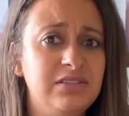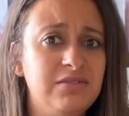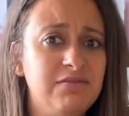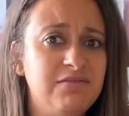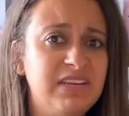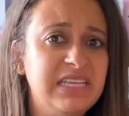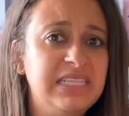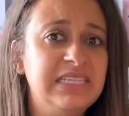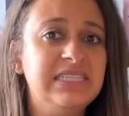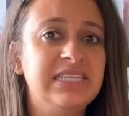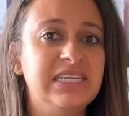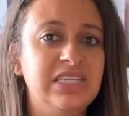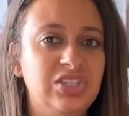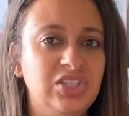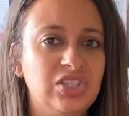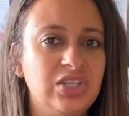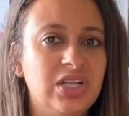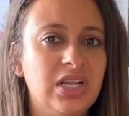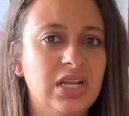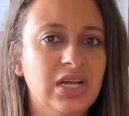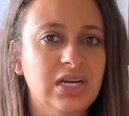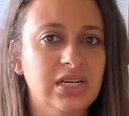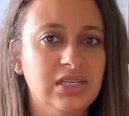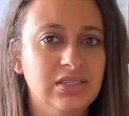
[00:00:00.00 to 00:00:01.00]
vintage
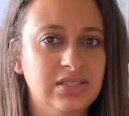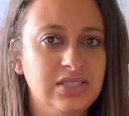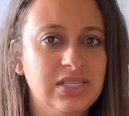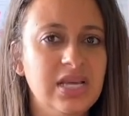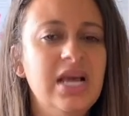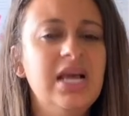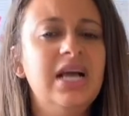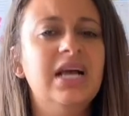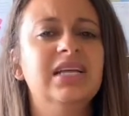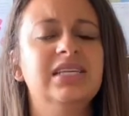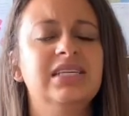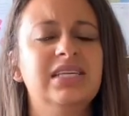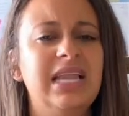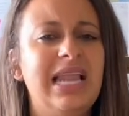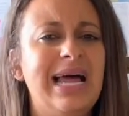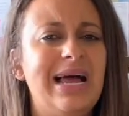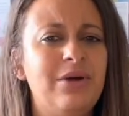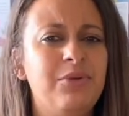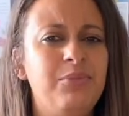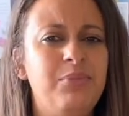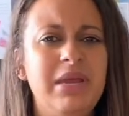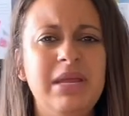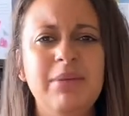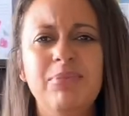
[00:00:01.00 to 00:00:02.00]
clothes has
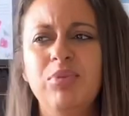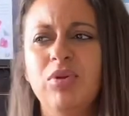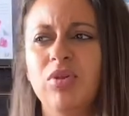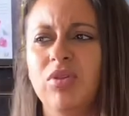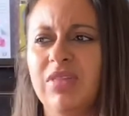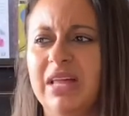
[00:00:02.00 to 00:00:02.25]
allowed people,